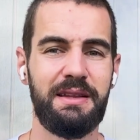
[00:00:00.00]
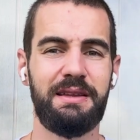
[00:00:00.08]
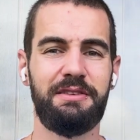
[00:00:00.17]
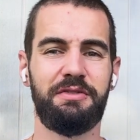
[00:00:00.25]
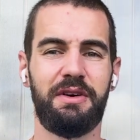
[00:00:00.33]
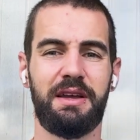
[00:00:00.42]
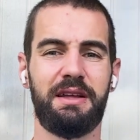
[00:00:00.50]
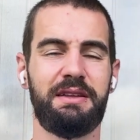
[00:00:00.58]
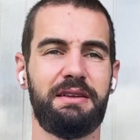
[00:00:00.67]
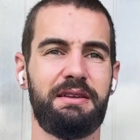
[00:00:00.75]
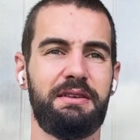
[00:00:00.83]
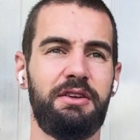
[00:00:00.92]
these fucking,
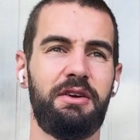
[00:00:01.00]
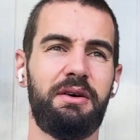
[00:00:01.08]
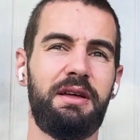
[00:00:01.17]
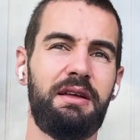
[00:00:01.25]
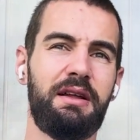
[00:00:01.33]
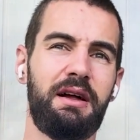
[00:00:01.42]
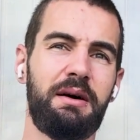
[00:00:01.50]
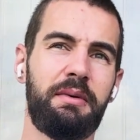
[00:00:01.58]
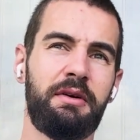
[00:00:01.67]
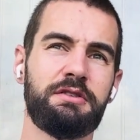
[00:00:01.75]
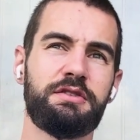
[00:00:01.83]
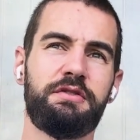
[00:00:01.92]
you know, I'll be
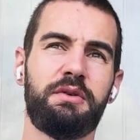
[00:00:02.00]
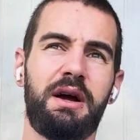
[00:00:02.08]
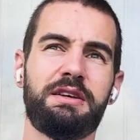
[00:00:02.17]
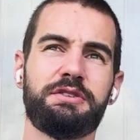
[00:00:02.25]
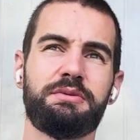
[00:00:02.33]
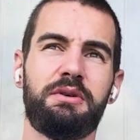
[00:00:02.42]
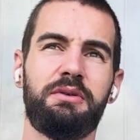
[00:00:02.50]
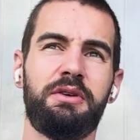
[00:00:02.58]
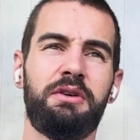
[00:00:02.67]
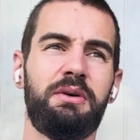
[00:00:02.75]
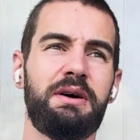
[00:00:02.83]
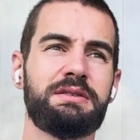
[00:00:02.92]
honest with you guys as well, you
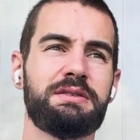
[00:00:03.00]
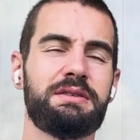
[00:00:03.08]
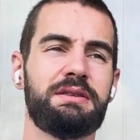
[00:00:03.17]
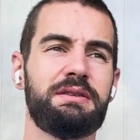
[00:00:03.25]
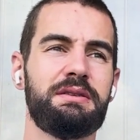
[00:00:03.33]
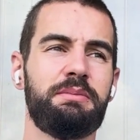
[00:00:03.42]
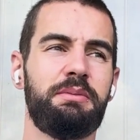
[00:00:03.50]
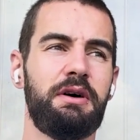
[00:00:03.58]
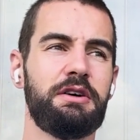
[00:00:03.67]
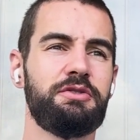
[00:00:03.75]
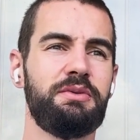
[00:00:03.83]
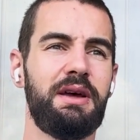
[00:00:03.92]
know, as the
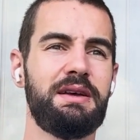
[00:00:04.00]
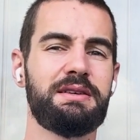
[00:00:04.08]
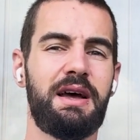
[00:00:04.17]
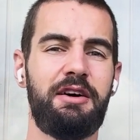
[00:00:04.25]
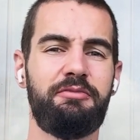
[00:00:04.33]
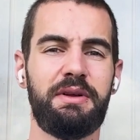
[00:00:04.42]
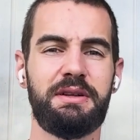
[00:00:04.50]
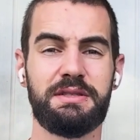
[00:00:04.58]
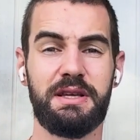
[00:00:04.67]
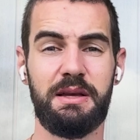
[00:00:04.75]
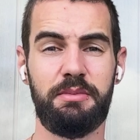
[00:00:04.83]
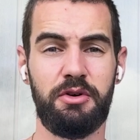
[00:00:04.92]
past few days I have been
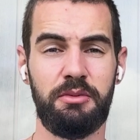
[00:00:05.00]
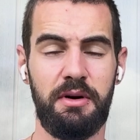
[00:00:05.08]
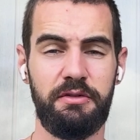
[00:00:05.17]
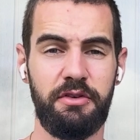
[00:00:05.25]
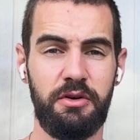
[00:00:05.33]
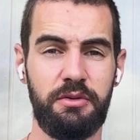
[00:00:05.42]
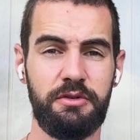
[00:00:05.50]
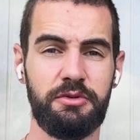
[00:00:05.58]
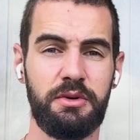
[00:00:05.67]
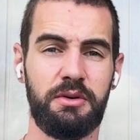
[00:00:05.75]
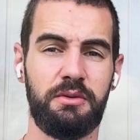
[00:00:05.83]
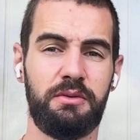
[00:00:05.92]
escaping on my phone as
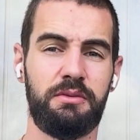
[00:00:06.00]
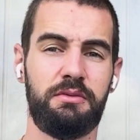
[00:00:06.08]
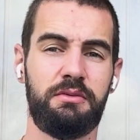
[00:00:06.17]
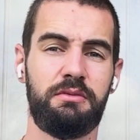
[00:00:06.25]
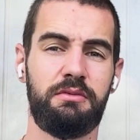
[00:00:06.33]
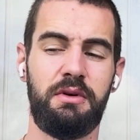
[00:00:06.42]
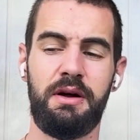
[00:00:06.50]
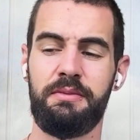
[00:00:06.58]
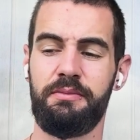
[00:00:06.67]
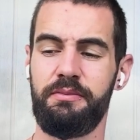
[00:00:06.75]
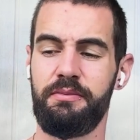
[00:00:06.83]
well, right?